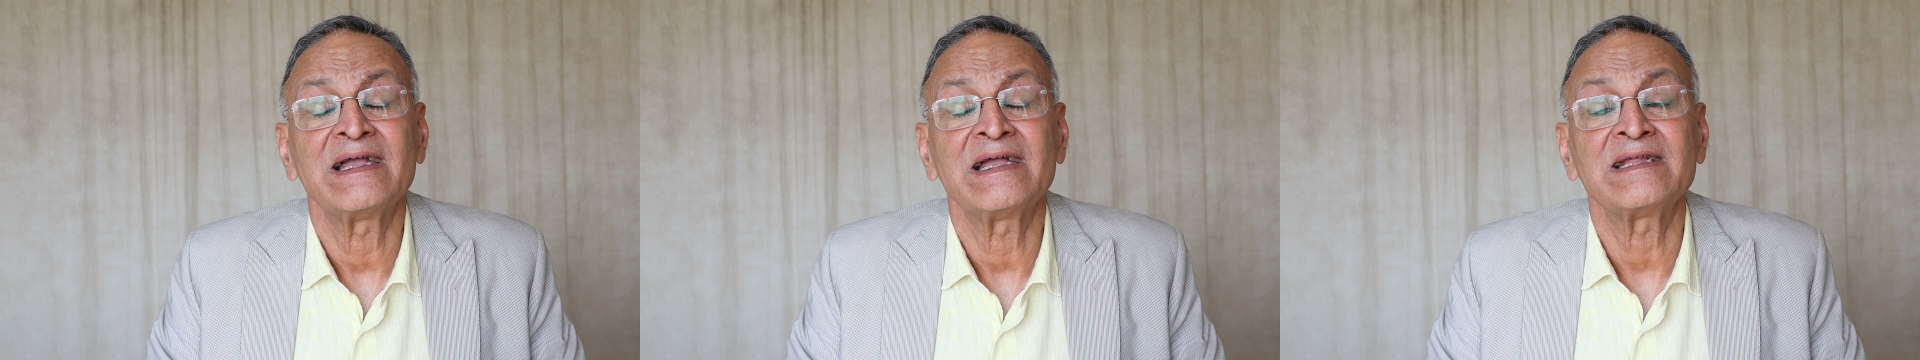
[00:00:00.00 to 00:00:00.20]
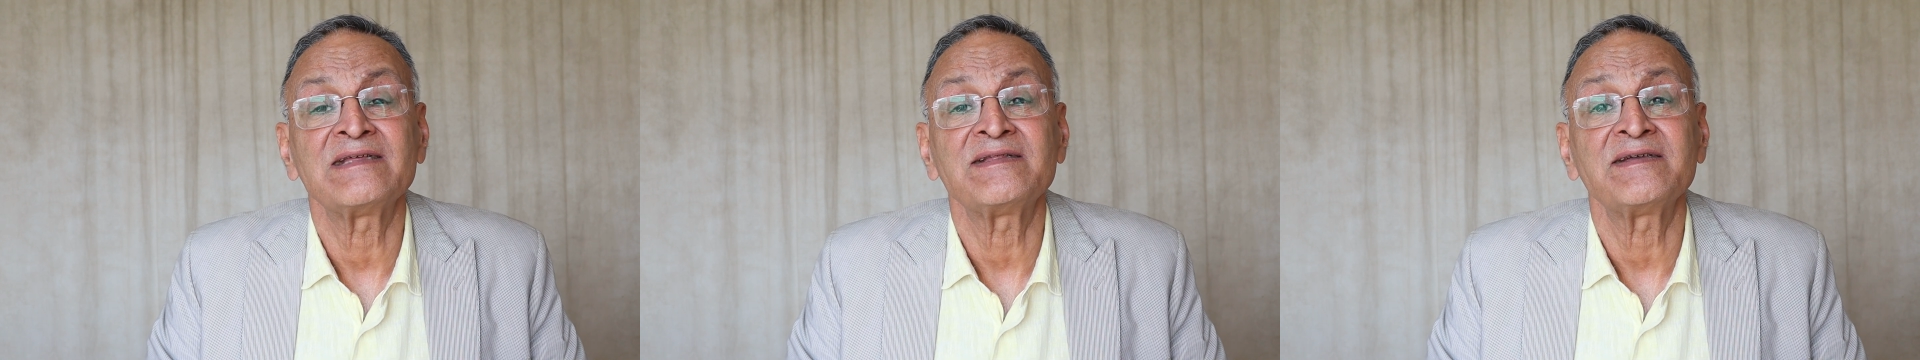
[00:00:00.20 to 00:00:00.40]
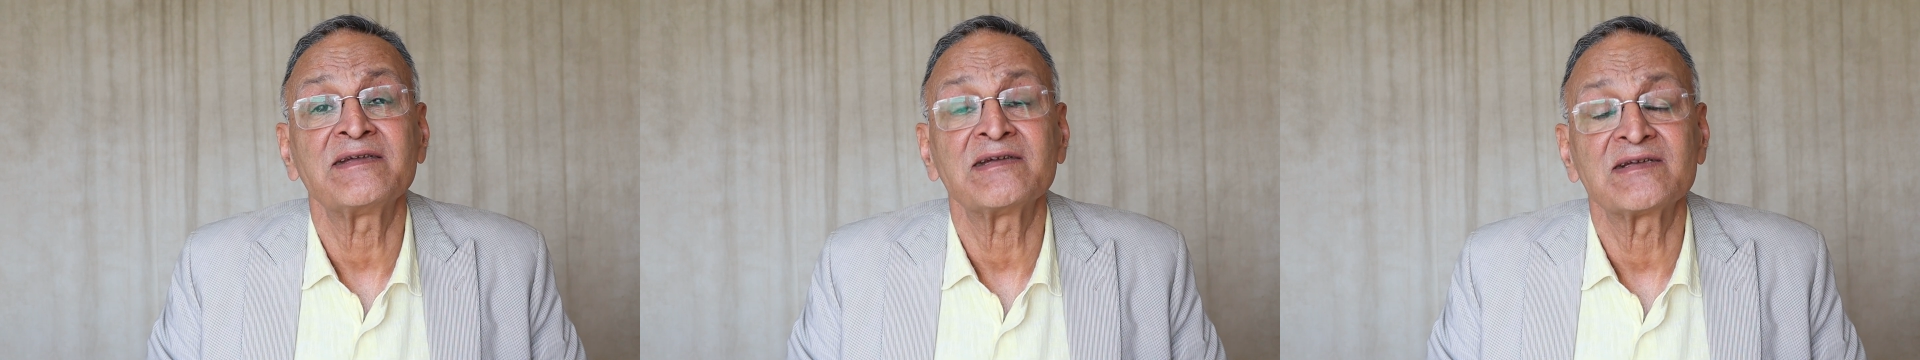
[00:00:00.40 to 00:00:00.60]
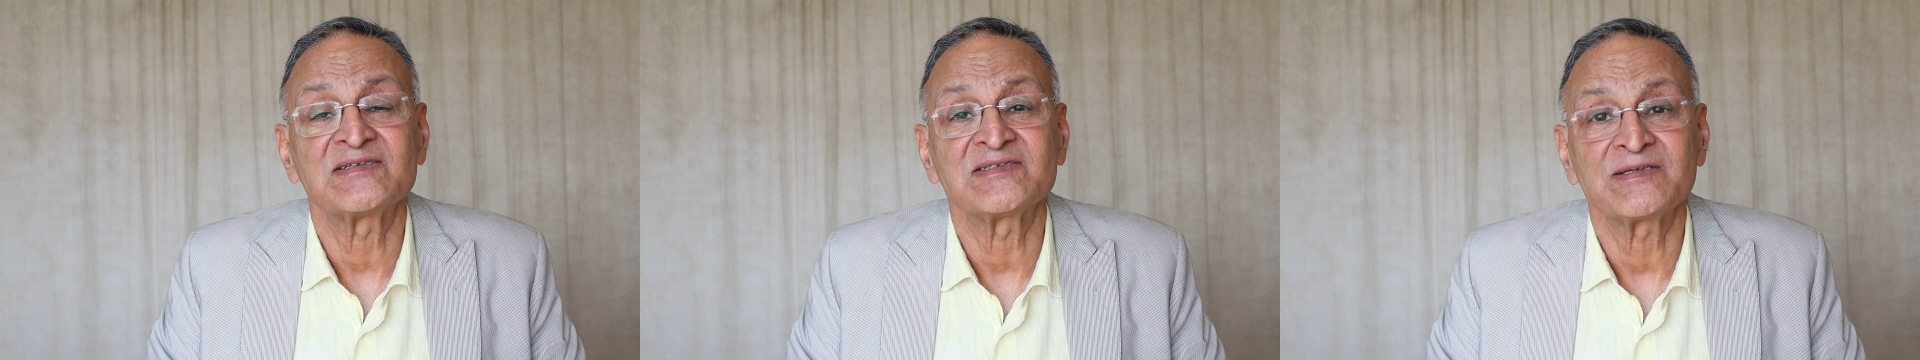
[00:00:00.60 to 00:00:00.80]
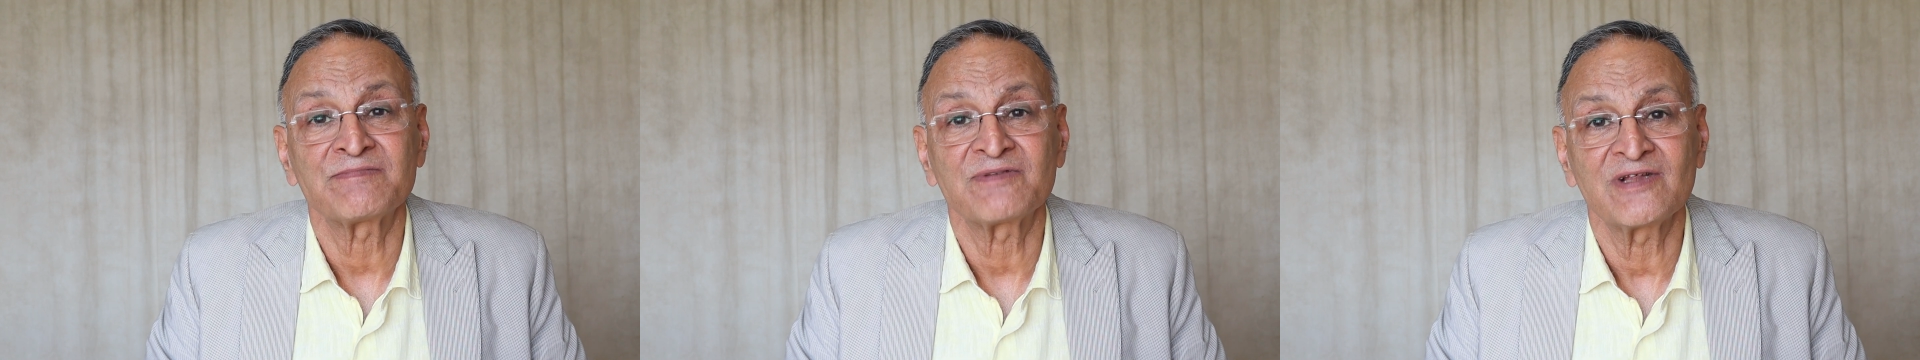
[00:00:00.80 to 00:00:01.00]
anything
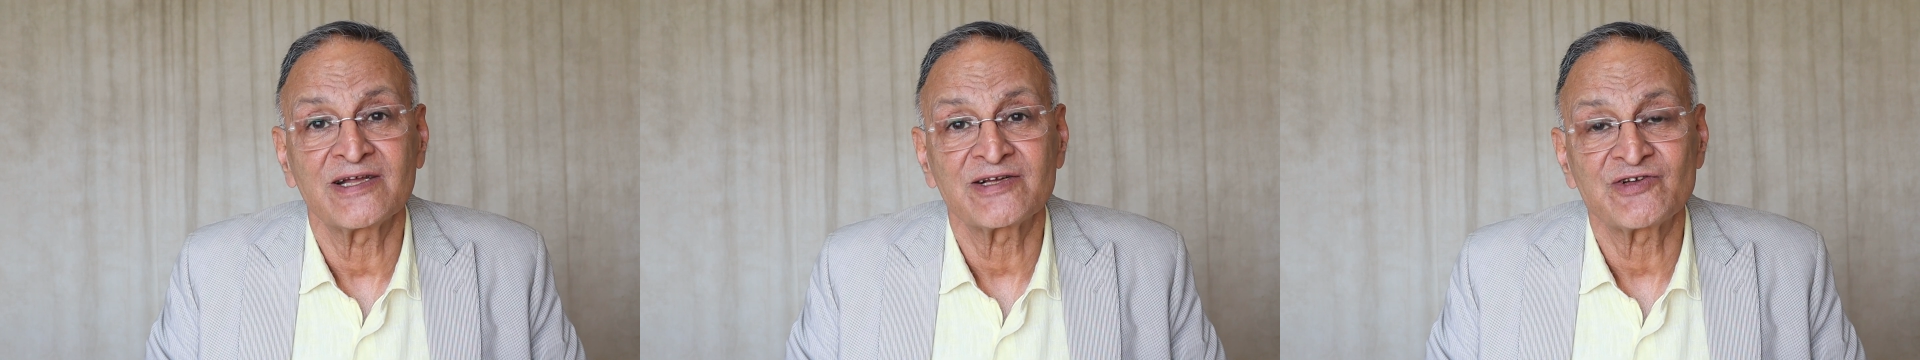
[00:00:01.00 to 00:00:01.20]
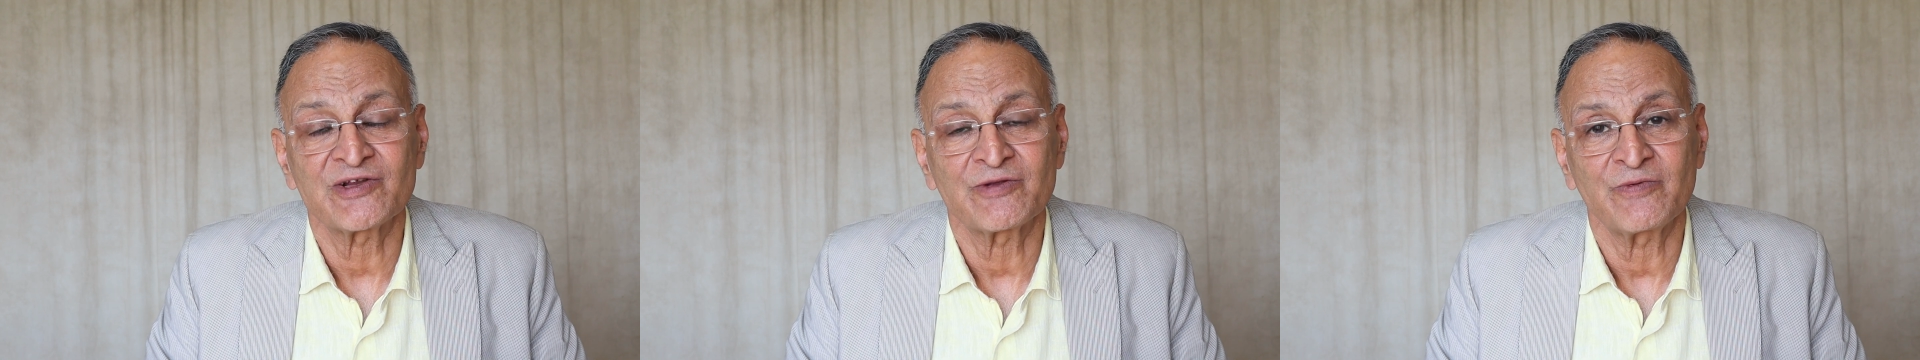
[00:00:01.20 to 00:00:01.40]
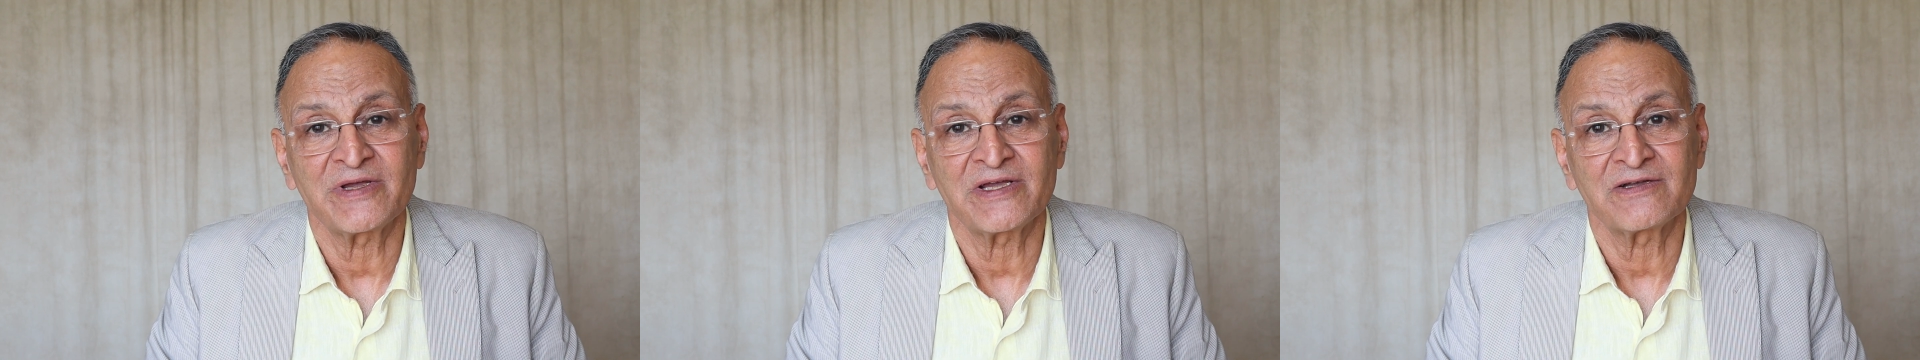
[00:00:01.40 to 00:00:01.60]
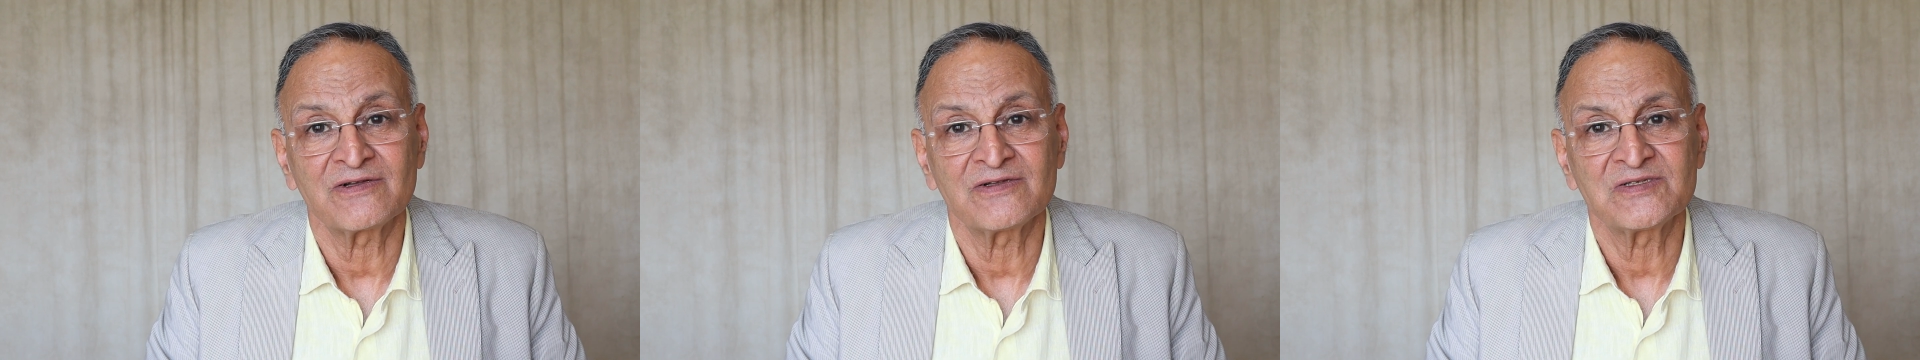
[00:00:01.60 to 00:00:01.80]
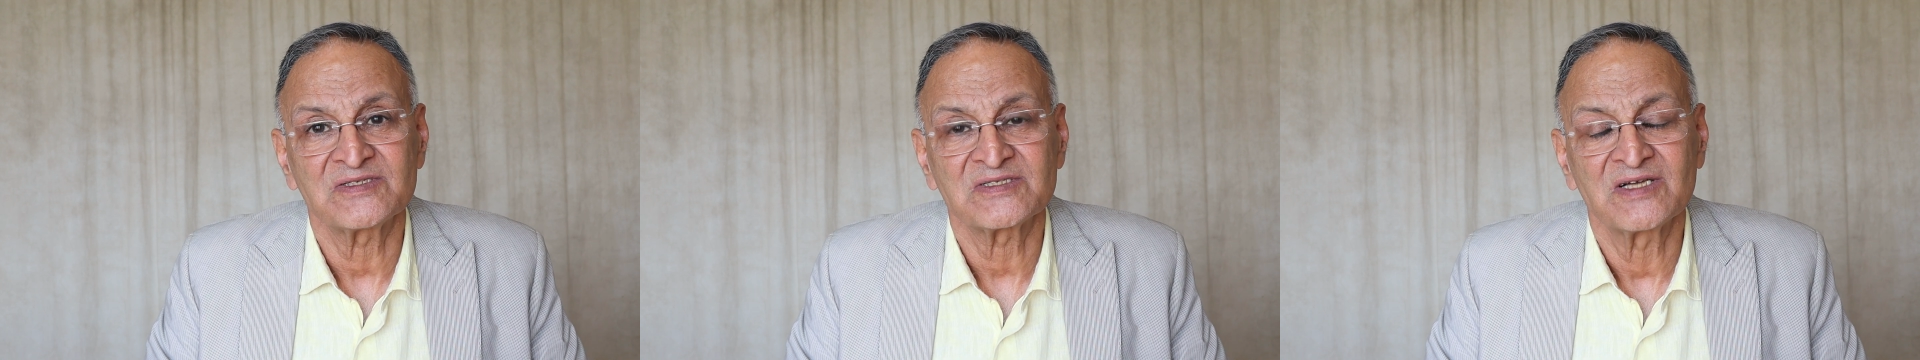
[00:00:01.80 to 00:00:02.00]
except electric
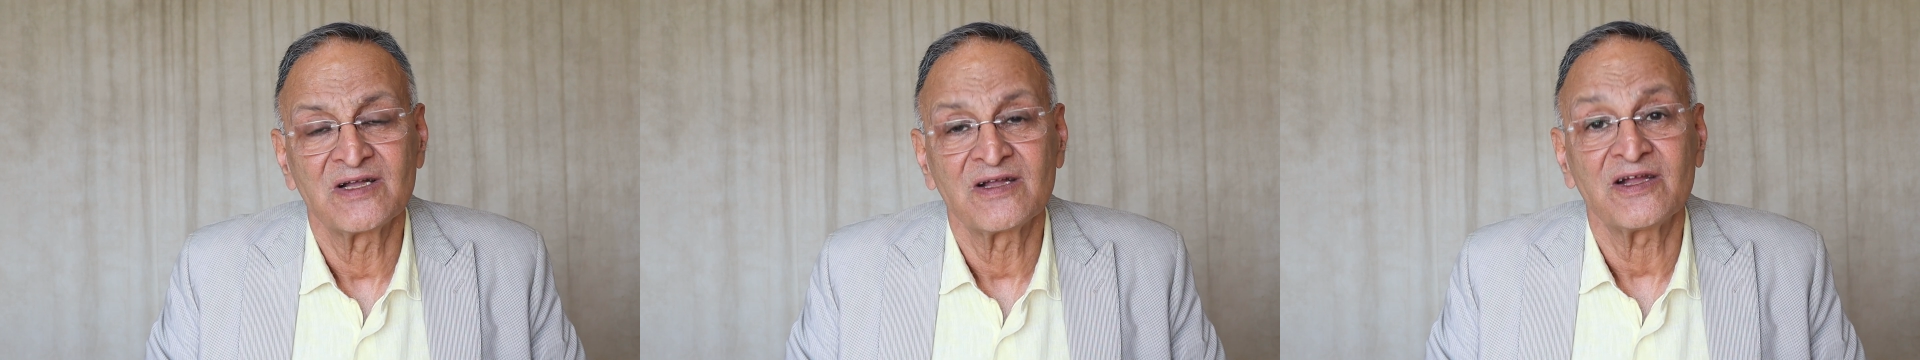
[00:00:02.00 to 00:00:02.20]
vehicles